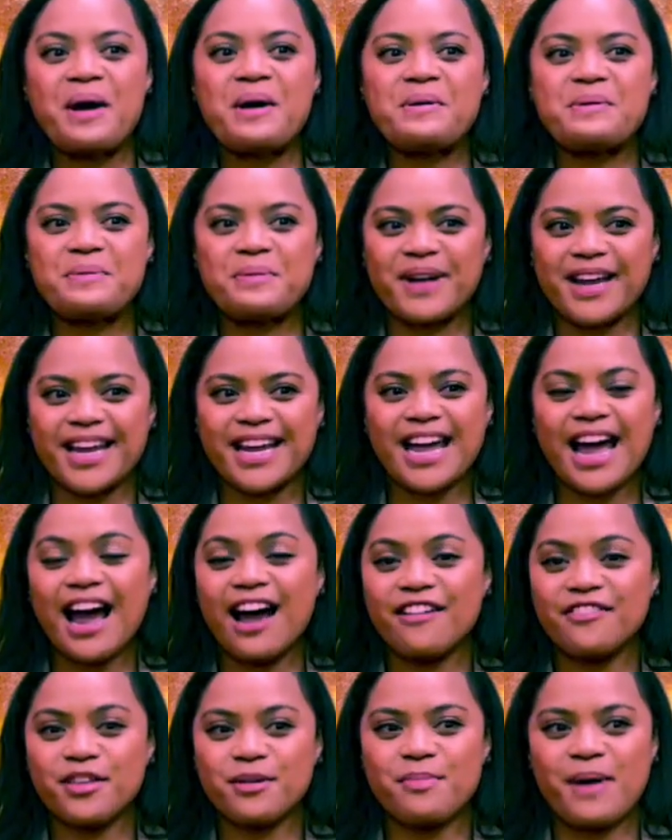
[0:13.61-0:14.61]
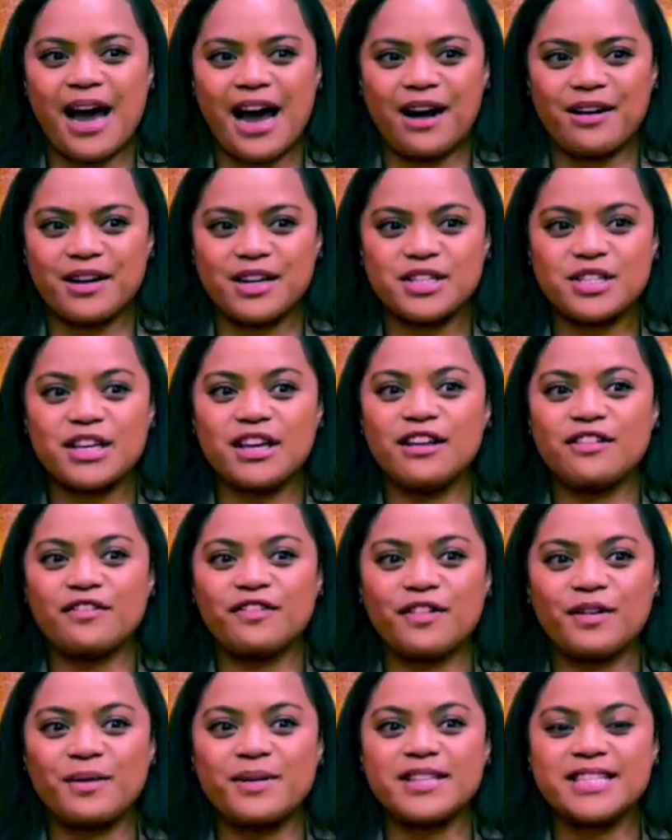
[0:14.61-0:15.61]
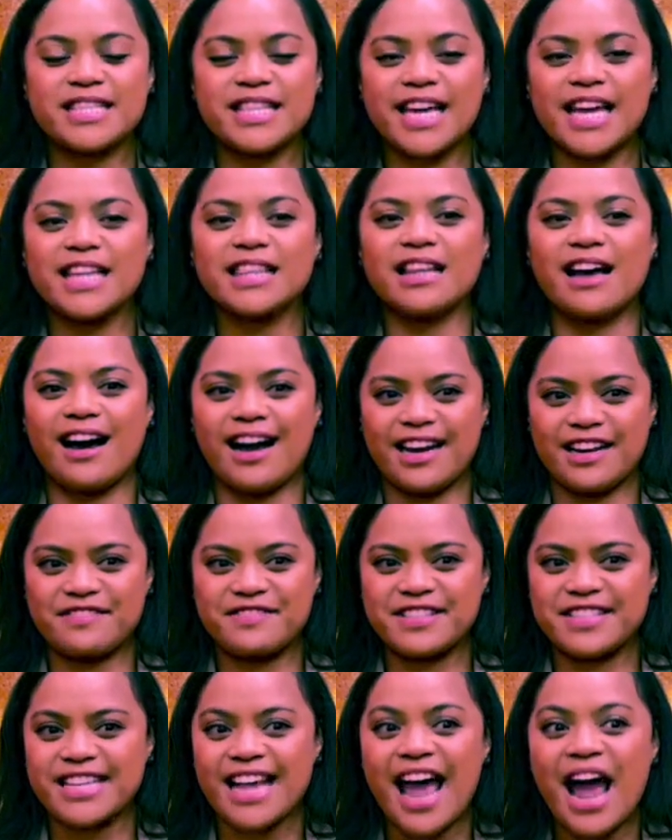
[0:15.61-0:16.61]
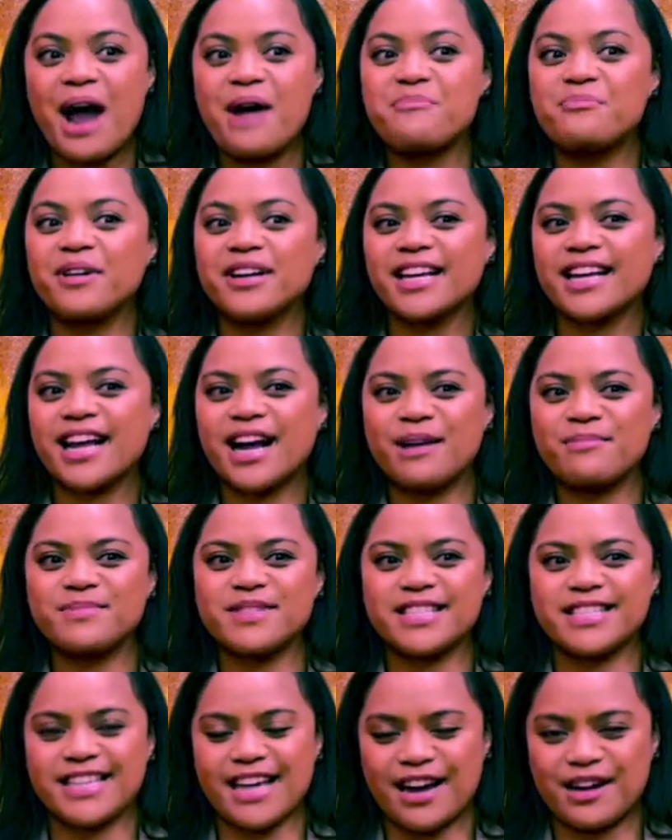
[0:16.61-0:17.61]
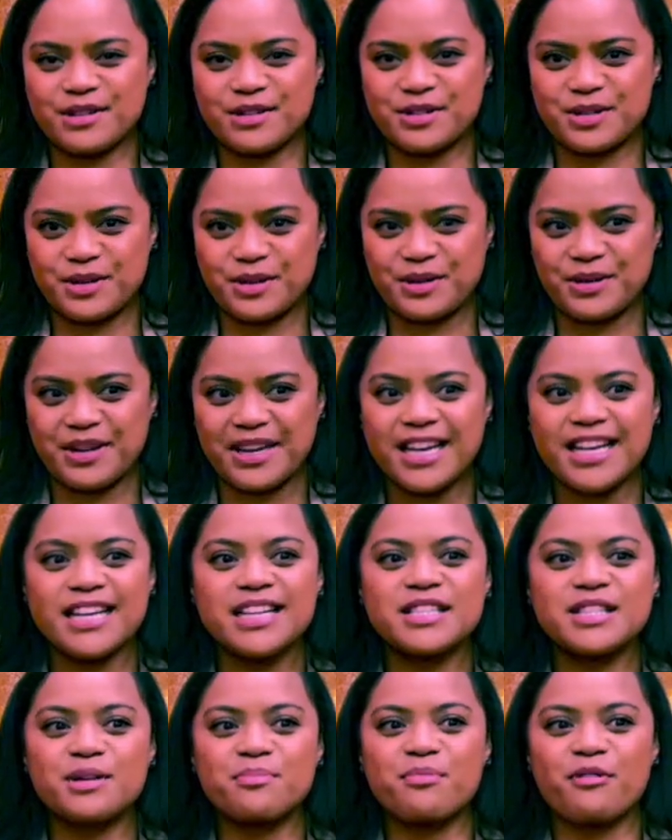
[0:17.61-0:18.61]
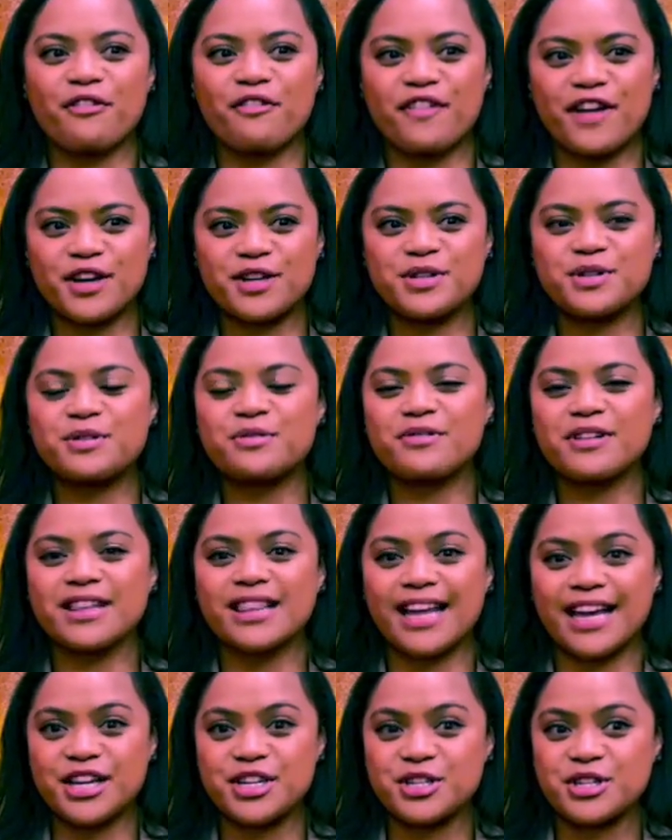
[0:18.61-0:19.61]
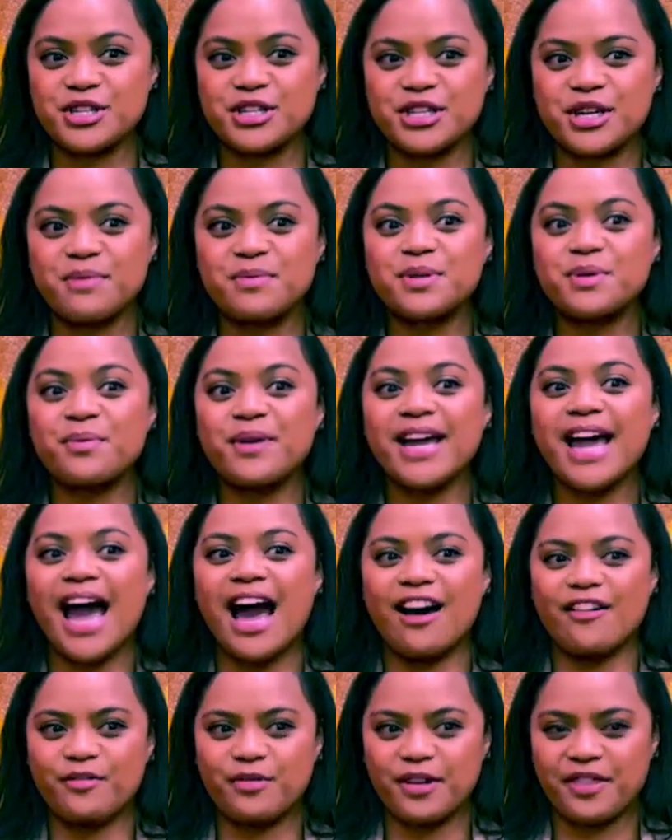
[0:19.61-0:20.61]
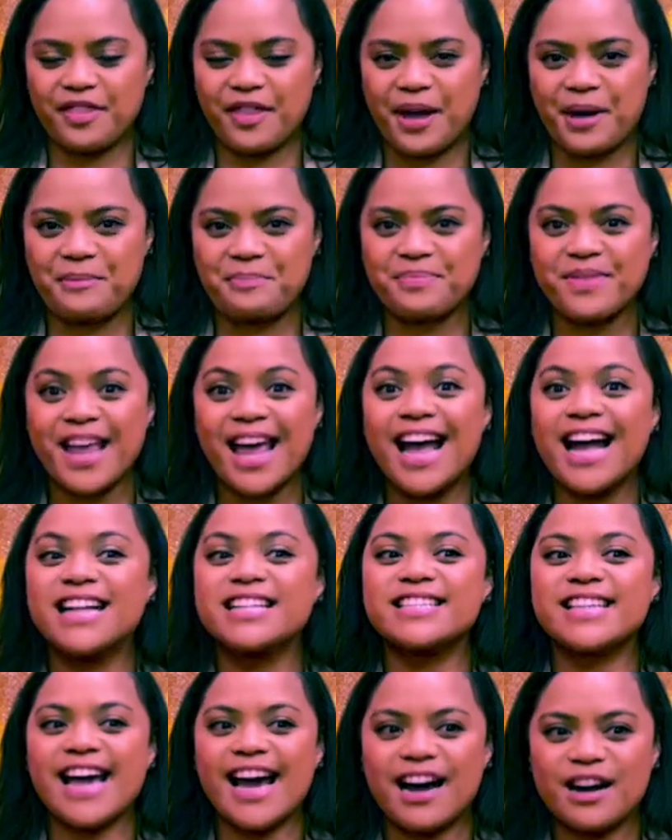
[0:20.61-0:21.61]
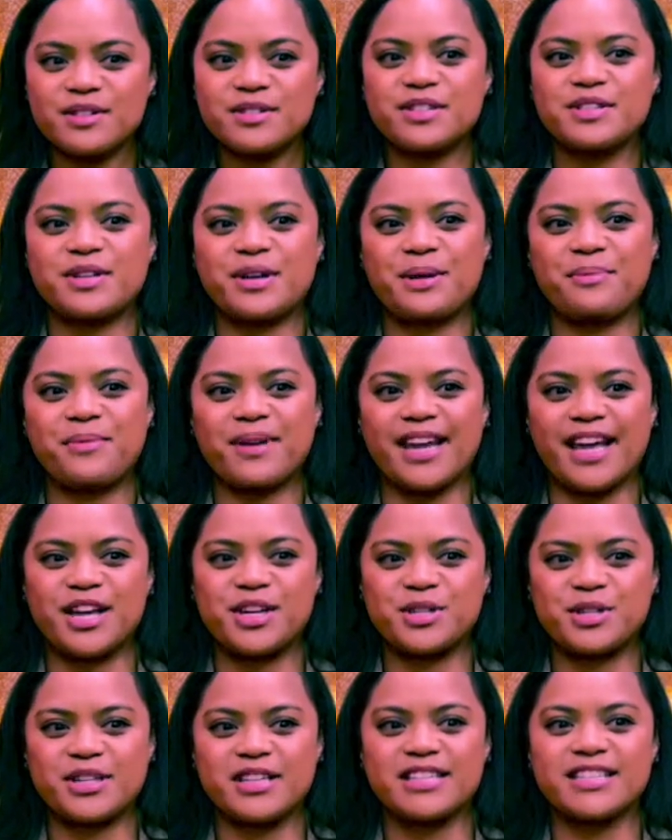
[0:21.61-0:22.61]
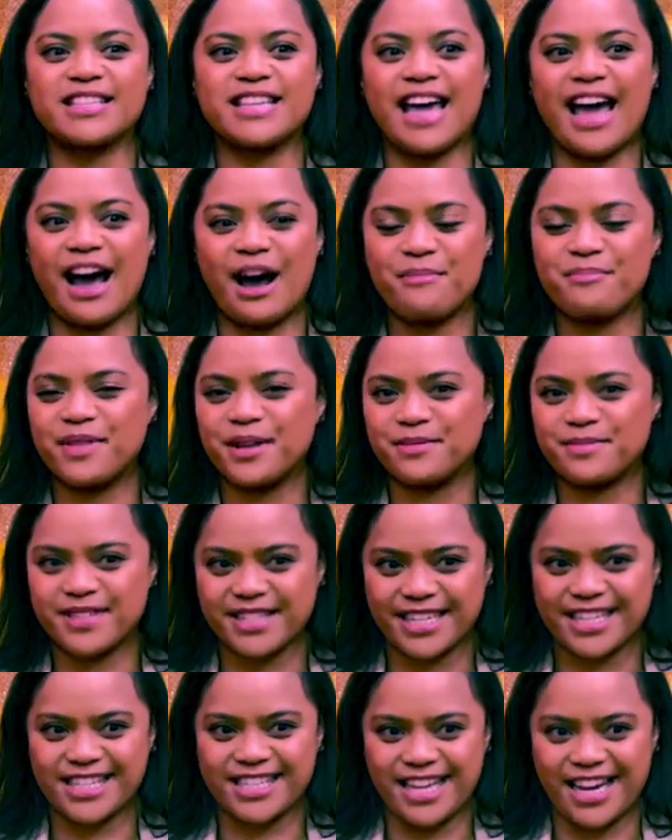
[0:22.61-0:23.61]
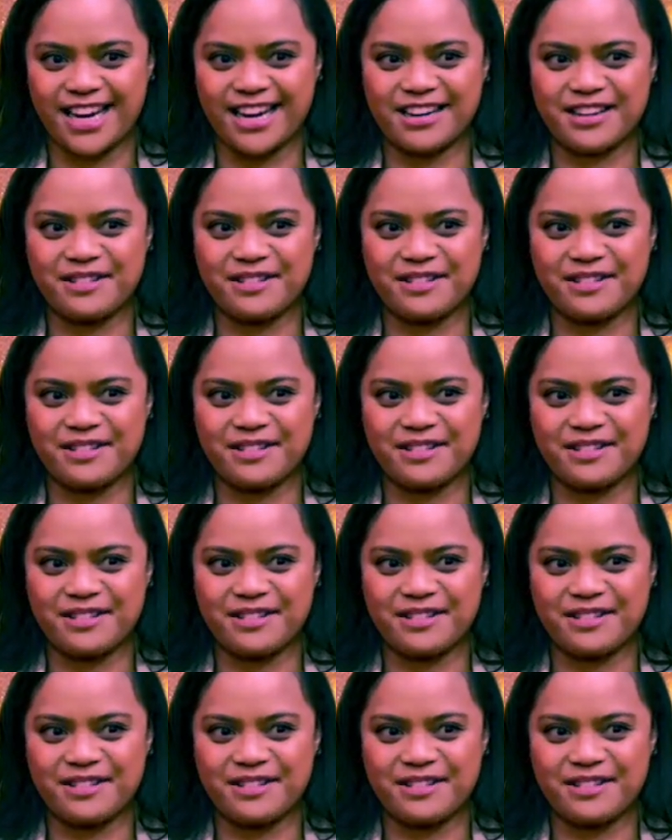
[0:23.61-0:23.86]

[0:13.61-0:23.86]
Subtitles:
We have the power to influence their lives, and what it comes down to is the professional relationships we have with them and our determination to help them succeed.